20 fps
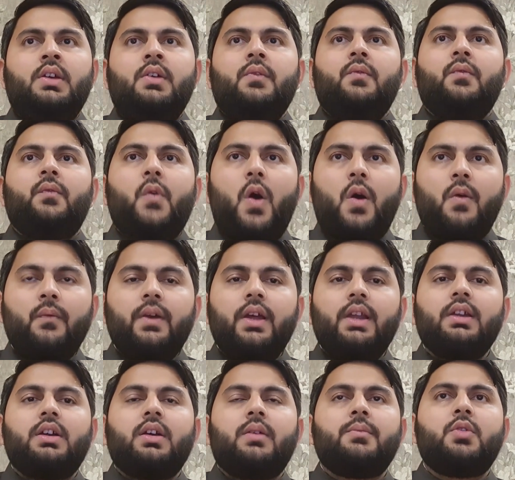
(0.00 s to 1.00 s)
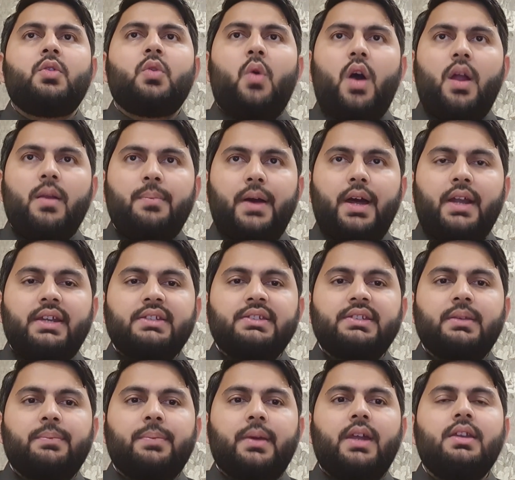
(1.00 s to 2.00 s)
Warm welcome to all
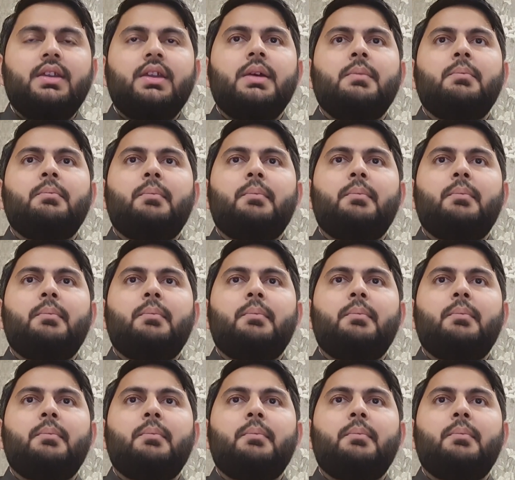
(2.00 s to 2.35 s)
participants.